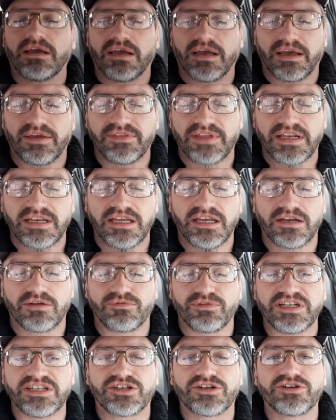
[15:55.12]
and then hit
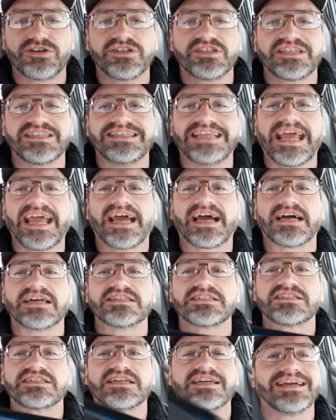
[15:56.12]
return to
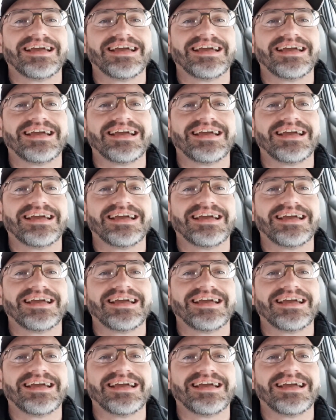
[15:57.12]
dash.